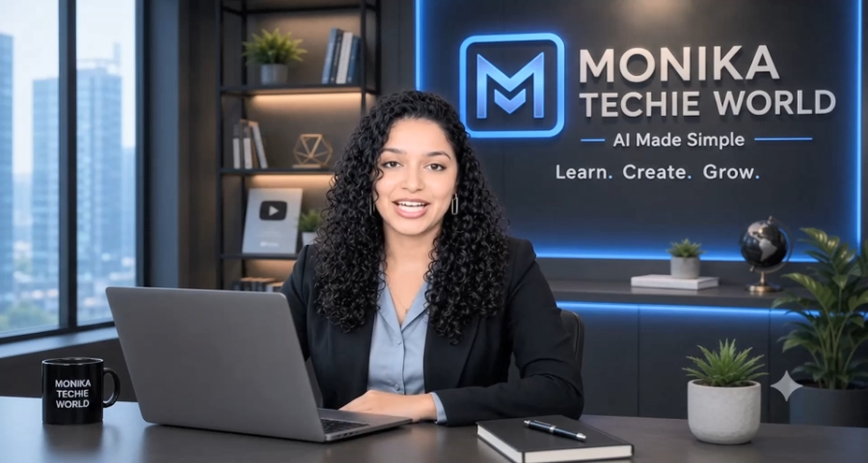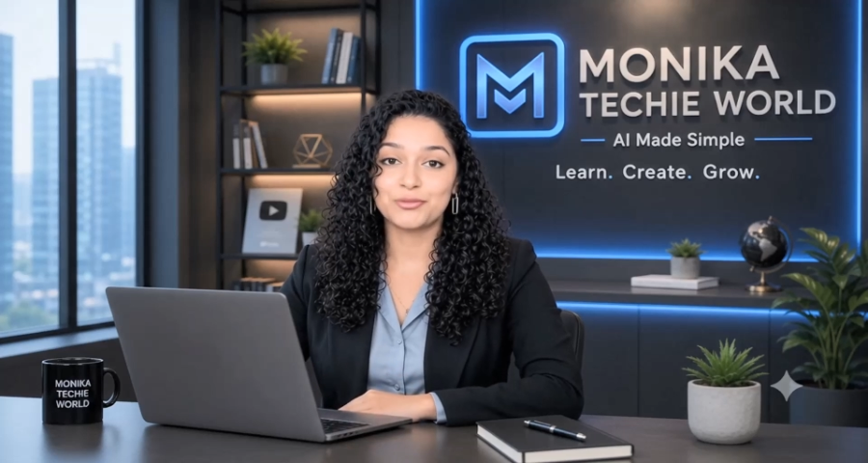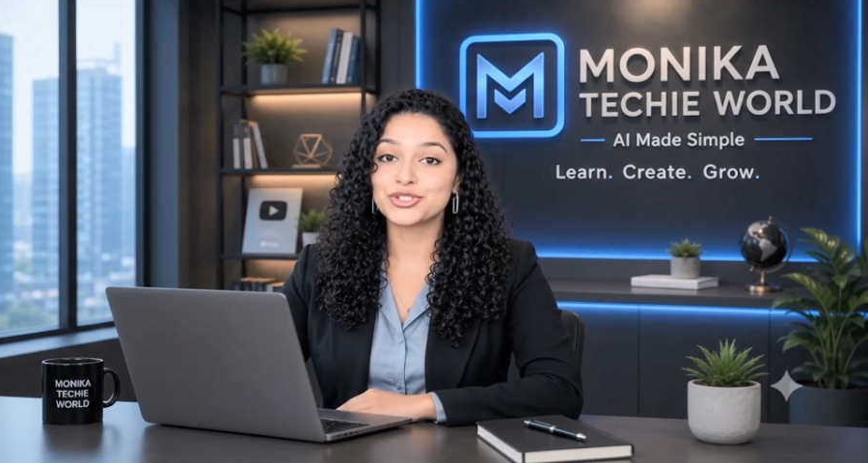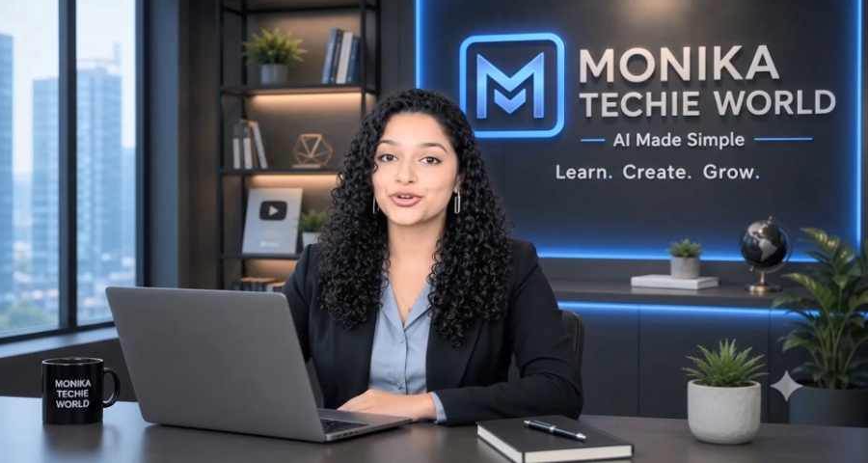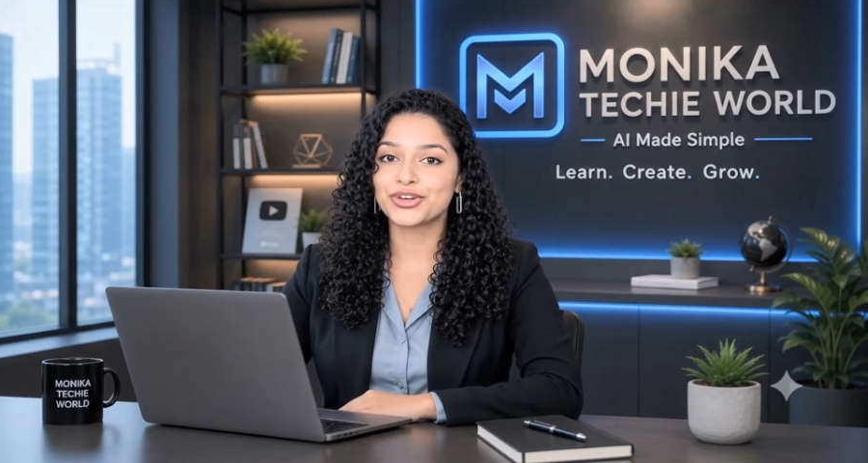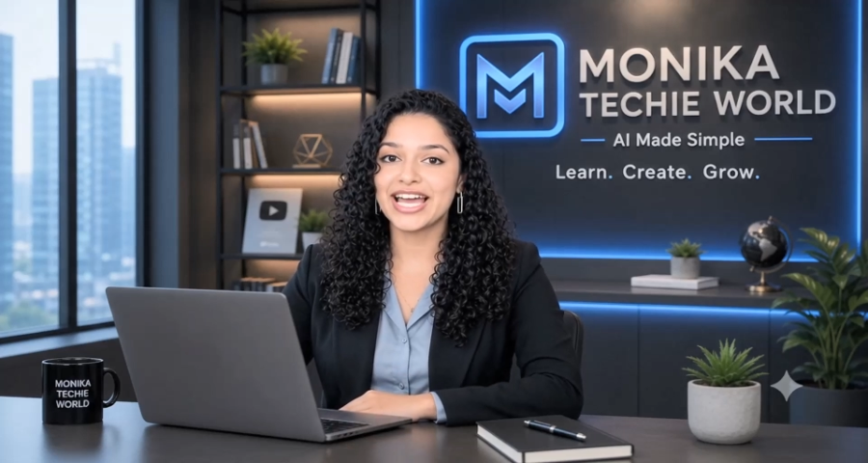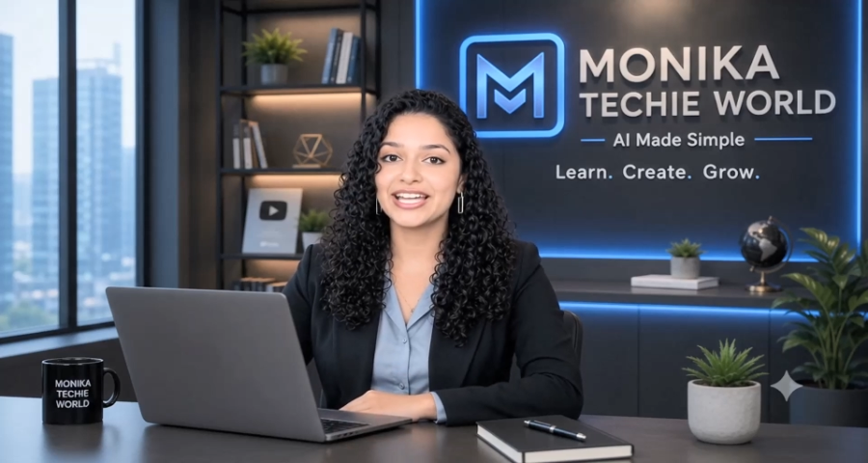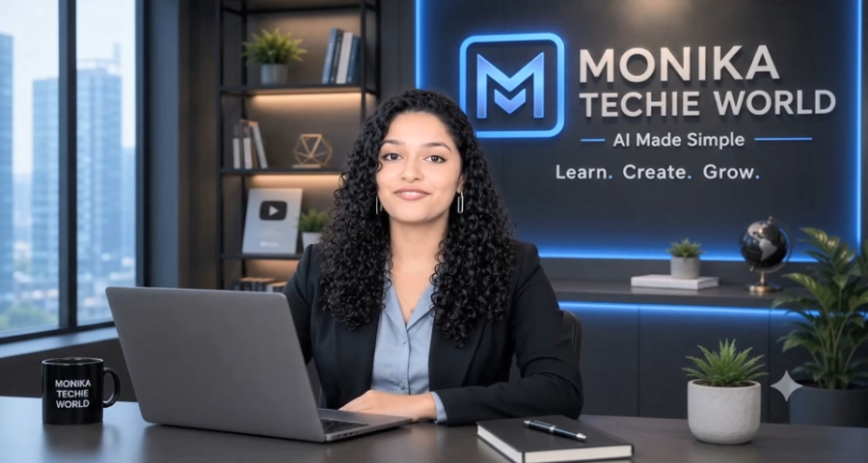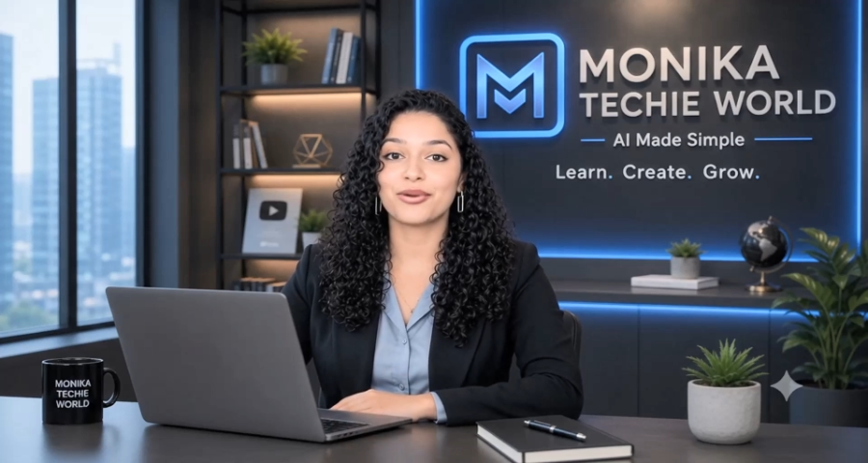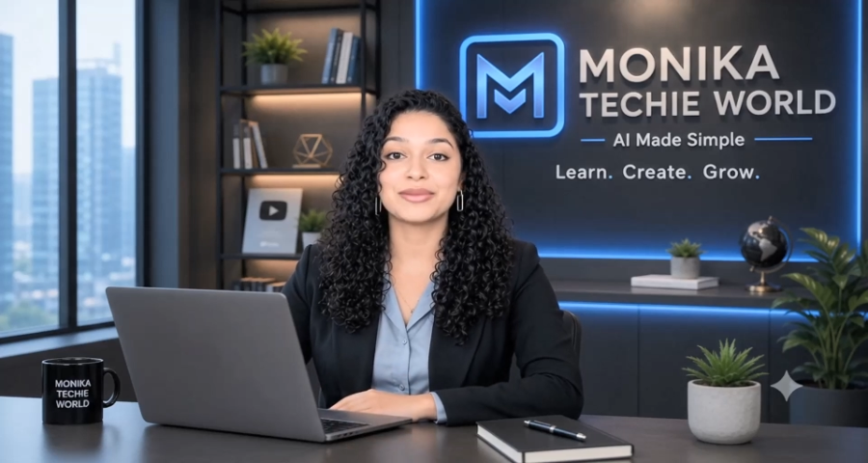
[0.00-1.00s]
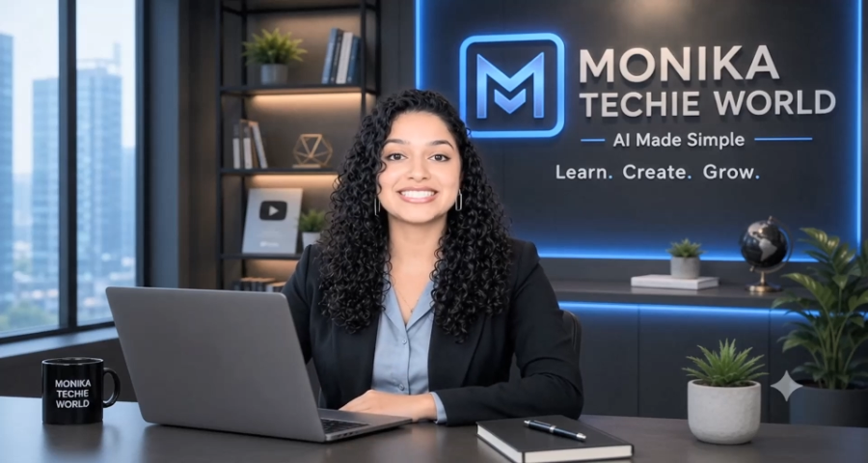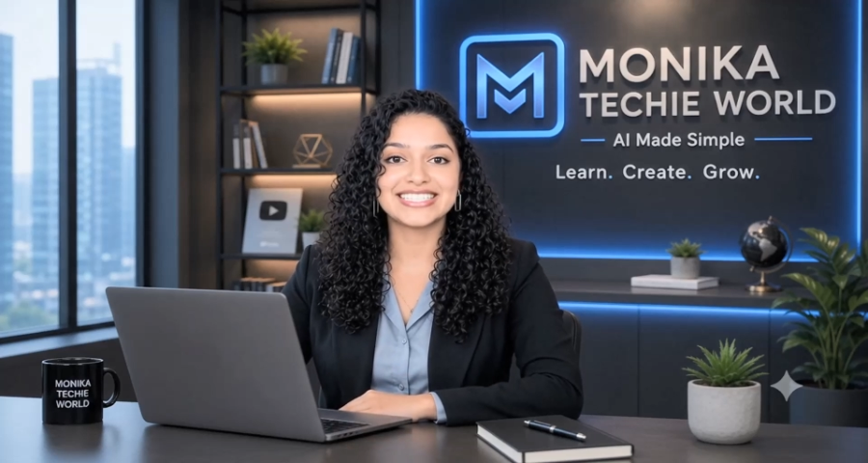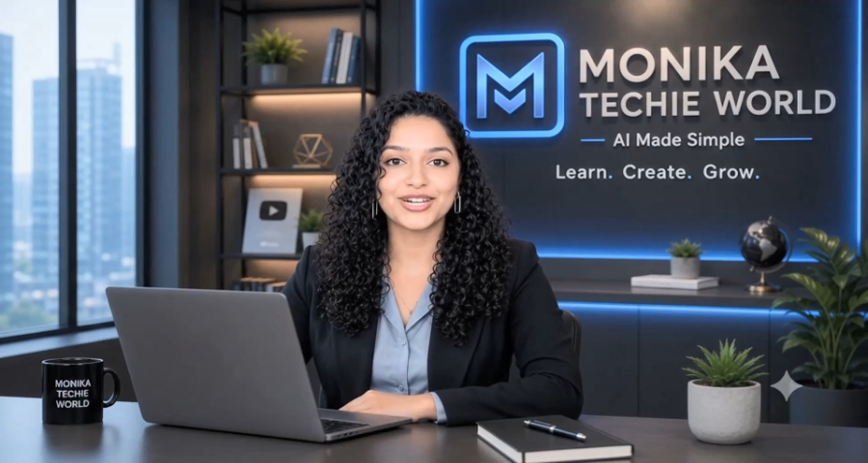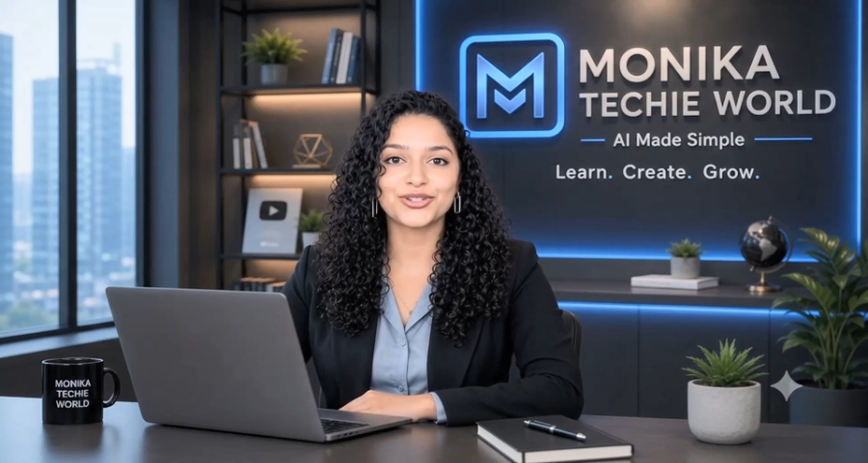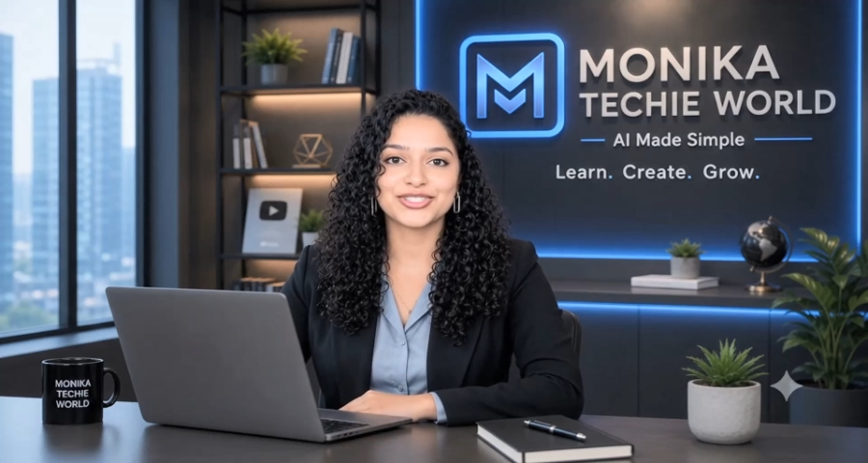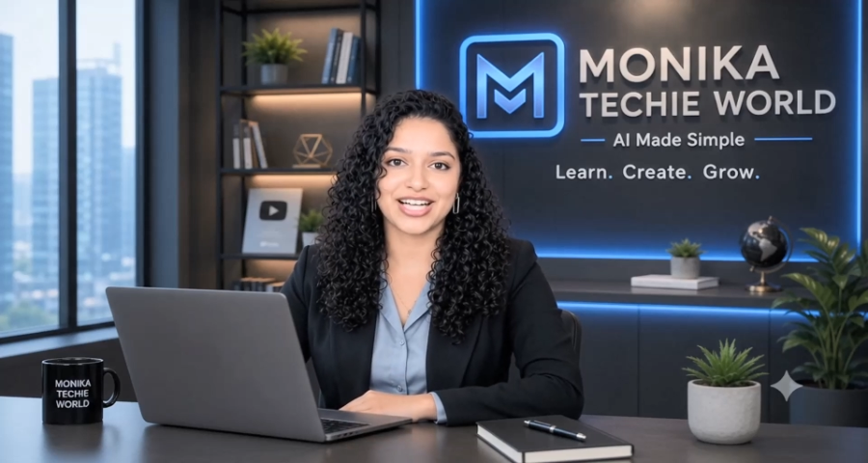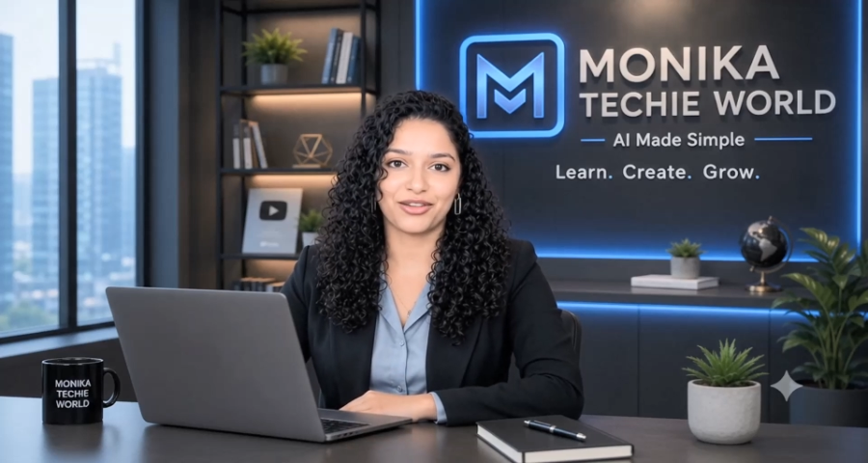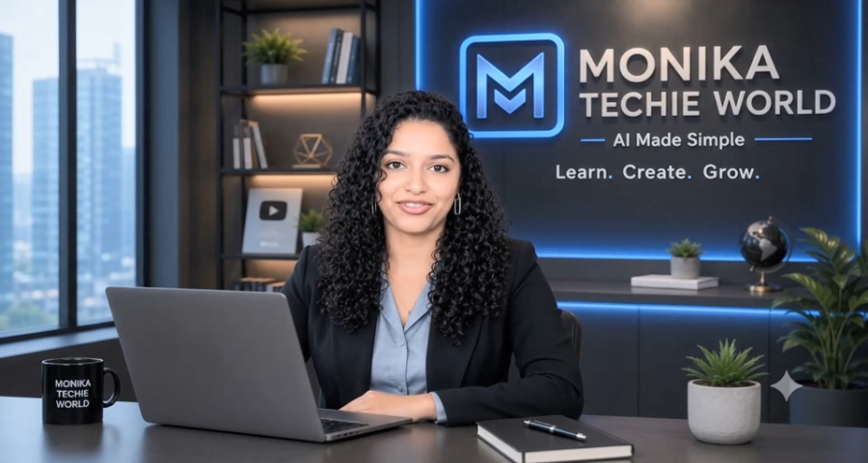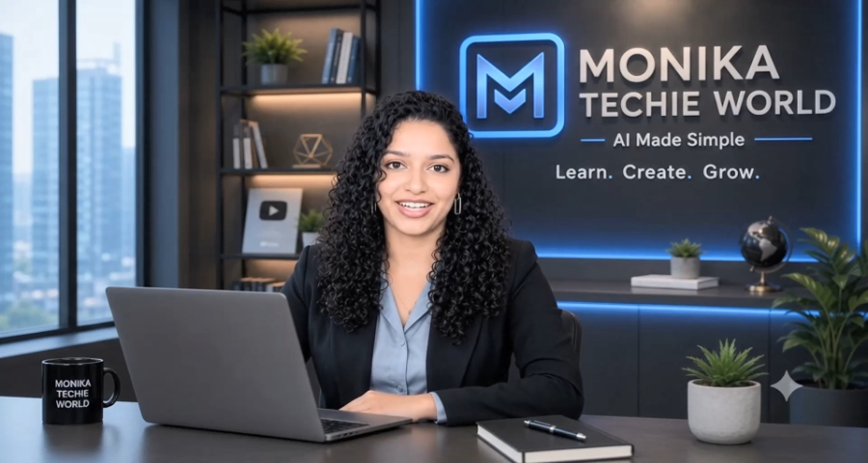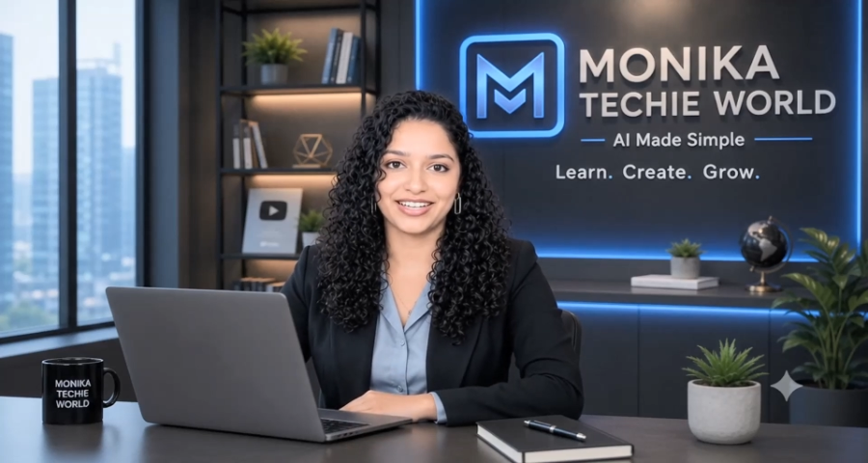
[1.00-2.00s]
It was created from a single
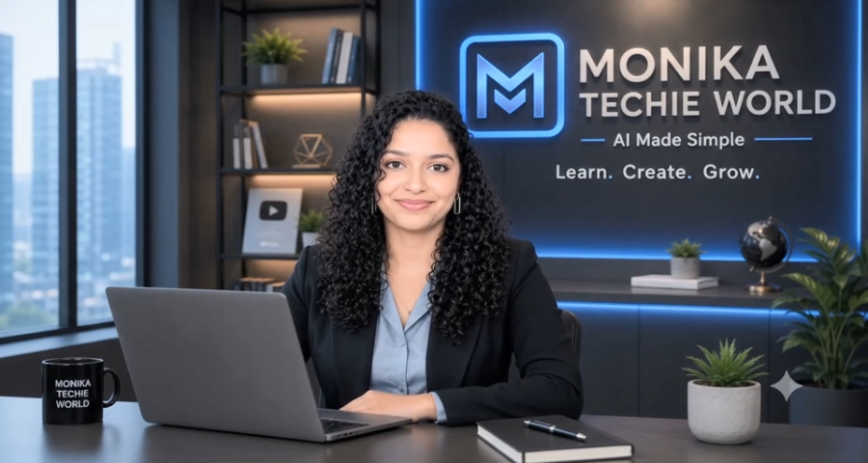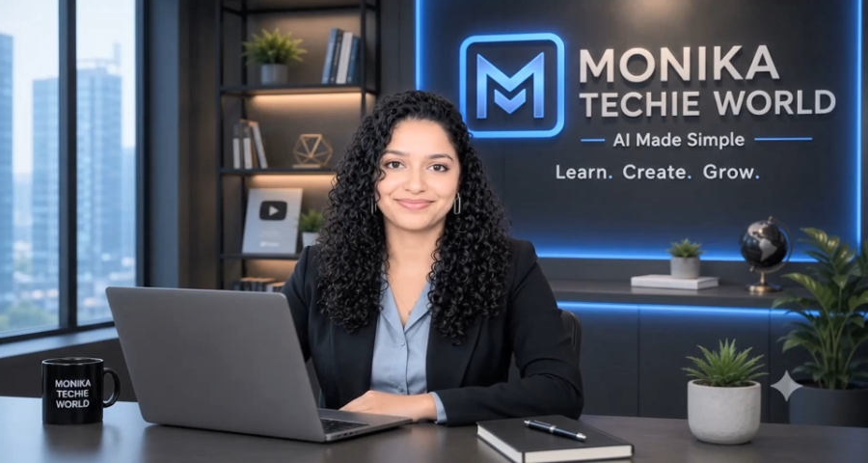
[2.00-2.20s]
selfie.